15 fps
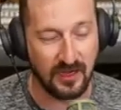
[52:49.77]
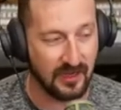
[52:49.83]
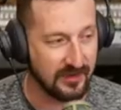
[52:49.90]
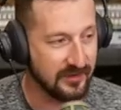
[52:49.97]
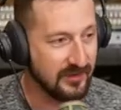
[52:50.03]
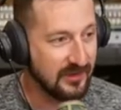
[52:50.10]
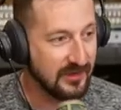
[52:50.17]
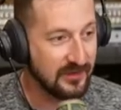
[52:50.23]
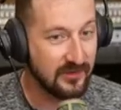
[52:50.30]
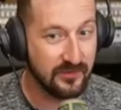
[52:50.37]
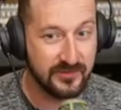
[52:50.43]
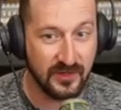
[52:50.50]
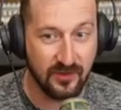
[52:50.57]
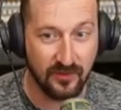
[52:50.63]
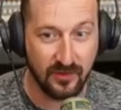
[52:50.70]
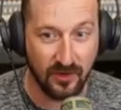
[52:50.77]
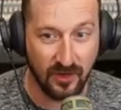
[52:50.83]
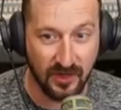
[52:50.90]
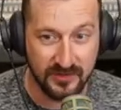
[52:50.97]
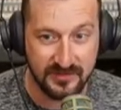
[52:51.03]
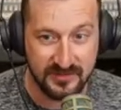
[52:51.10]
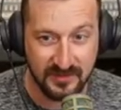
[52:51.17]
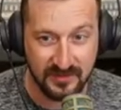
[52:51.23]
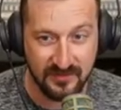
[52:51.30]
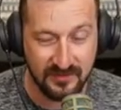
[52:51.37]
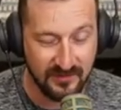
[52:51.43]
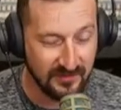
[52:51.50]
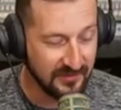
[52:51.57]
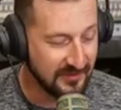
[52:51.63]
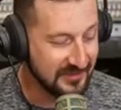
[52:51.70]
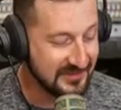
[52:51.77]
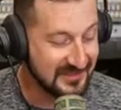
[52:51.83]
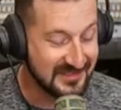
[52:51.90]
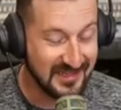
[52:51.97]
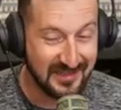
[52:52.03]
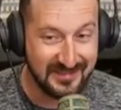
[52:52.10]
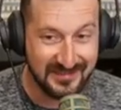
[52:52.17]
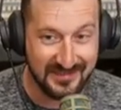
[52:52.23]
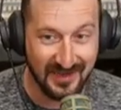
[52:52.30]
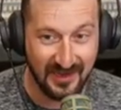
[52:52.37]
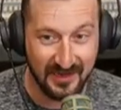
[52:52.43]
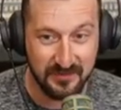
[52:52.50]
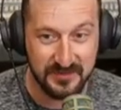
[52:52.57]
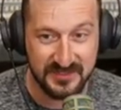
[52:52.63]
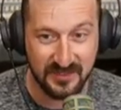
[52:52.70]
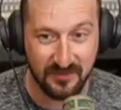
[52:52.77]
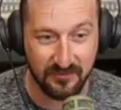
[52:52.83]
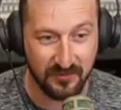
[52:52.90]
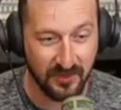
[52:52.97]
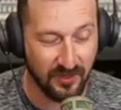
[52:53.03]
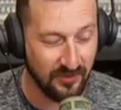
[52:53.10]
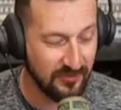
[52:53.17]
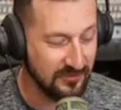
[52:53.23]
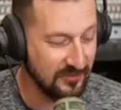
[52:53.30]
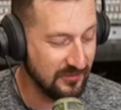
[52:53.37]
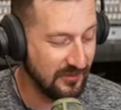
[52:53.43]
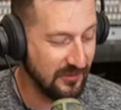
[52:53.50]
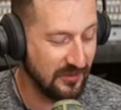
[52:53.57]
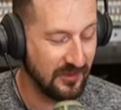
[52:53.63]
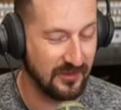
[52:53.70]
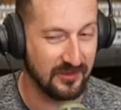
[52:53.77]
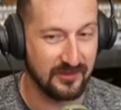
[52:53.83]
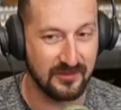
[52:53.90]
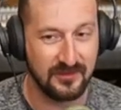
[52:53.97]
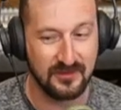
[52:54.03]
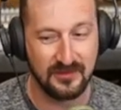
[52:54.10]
God. You have to go to Austin 6 times in a row? Ugh.